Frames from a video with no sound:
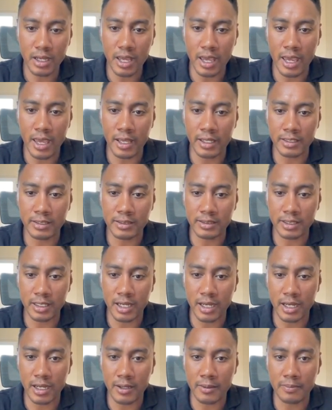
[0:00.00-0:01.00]
And
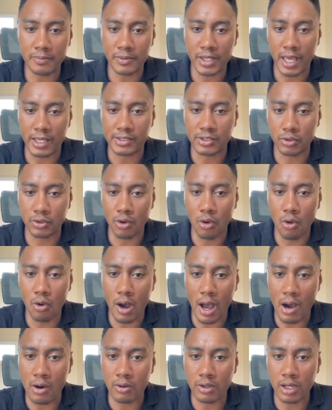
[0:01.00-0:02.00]
yeah, so the
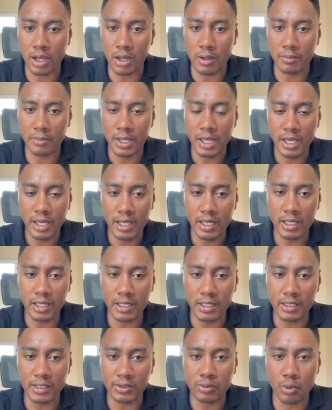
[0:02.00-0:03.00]
whole outcome
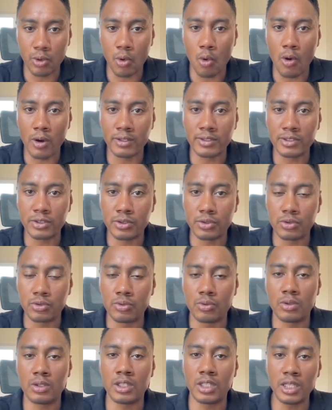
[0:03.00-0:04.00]
is we're going
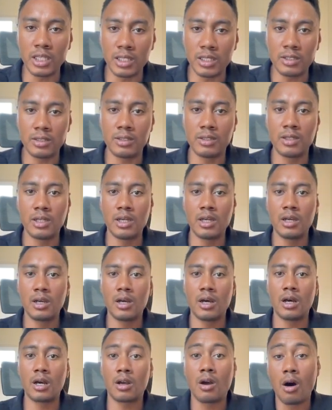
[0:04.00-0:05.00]
to
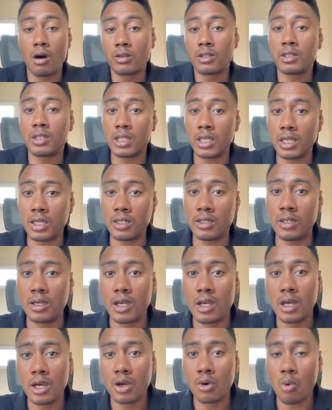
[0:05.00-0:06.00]
call the lead,
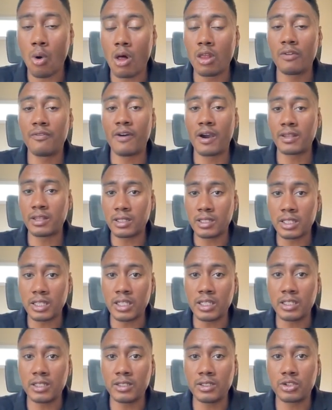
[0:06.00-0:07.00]
qualify the
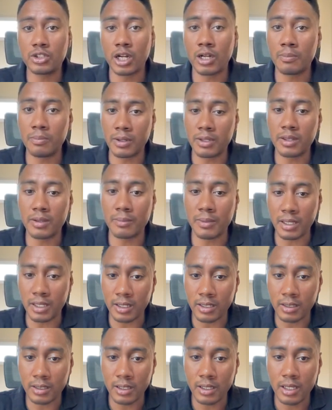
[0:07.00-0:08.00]
lead, try to book them
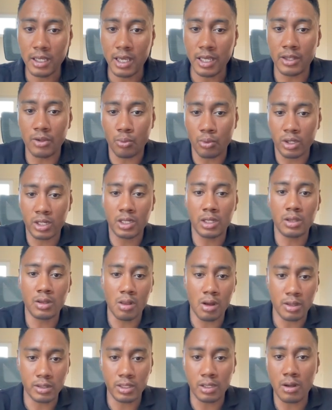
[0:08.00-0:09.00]
in, and then we're going to
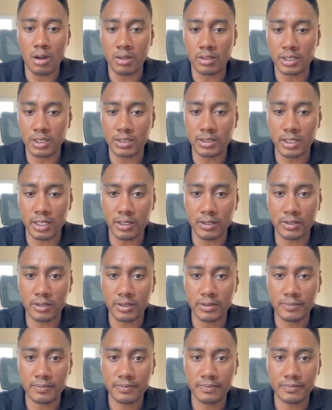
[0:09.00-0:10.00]
log the call
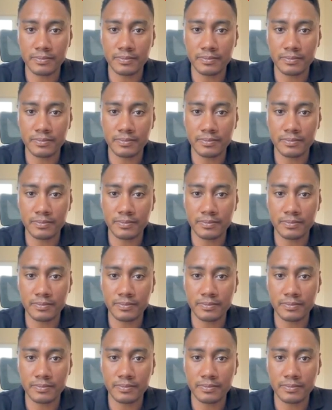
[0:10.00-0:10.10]
details.